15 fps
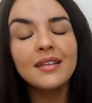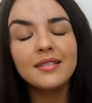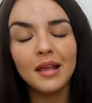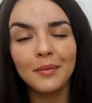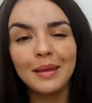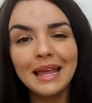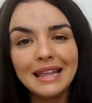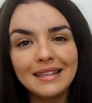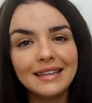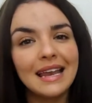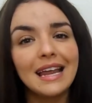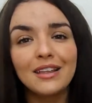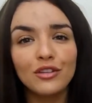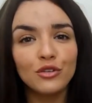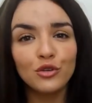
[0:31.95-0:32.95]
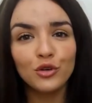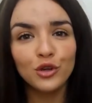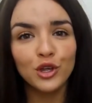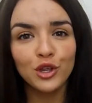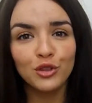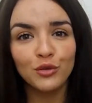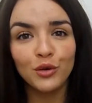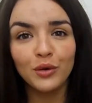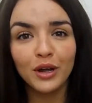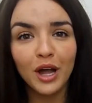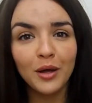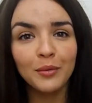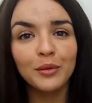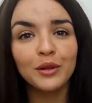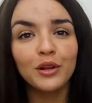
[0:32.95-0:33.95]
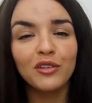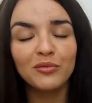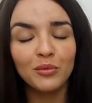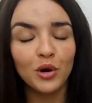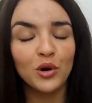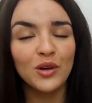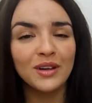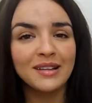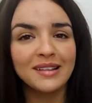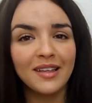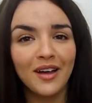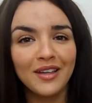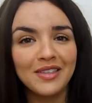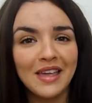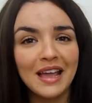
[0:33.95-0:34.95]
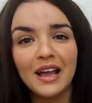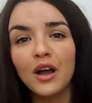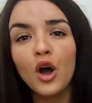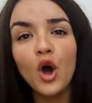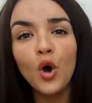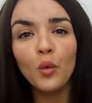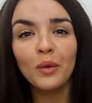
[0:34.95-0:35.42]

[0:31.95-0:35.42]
So I'm here today to talk you through a couple of products that I think